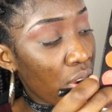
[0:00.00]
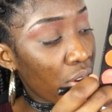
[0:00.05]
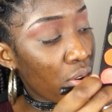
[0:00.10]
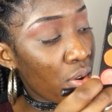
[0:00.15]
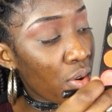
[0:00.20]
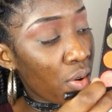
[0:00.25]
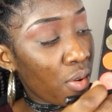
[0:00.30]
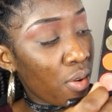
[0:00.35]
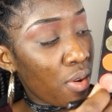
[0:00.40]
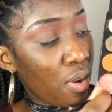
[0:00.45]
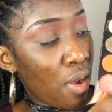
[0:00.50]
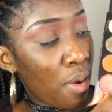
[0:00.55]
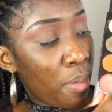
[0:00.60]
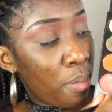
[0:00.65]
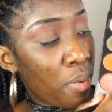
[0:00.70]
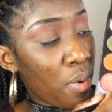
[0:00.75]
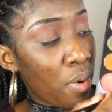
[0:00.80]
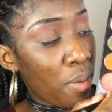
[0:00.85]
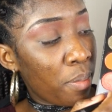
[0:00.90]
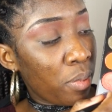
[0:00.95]

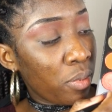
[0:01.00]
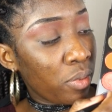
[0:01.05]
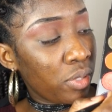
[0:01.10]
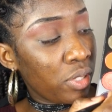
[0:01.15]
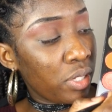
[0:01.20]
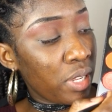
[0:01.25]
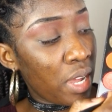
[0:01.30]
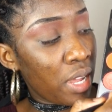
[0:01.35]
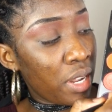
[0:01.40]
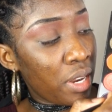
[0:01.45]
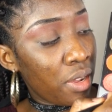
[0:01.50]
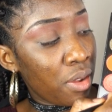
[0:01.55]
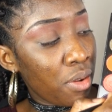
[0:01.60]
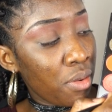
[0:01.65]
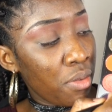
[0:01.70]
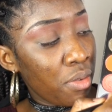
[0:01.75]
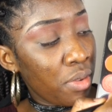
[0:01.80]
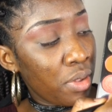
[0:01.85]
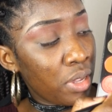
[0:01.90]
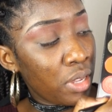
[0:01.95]
purple
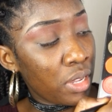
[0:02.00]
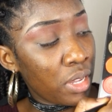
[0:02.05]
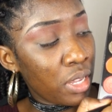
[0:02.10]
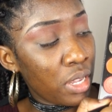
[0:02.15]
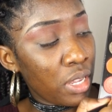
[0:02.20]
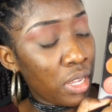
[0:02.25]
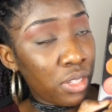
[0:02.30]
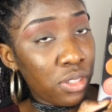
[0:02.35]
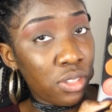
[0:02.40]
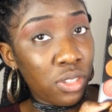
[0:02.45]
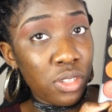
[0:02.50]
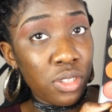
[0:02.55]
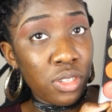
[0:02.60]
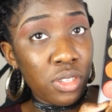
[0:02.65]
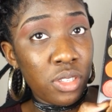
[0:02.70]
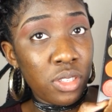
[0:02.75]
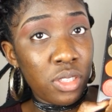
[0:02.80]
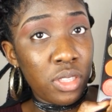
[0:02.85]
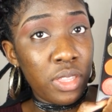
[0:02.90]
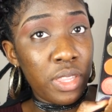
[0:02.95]
shadow and
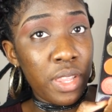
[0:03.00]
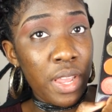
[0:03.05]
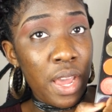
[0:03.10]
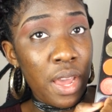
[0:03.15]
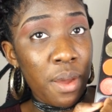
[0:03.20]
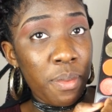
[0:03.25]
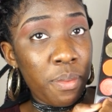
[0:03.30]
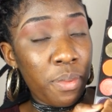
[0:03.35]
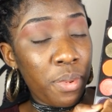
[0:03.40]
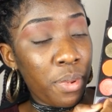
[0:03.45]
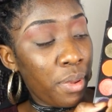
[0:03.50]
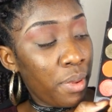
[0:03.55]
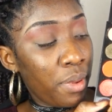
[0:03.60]
just dab.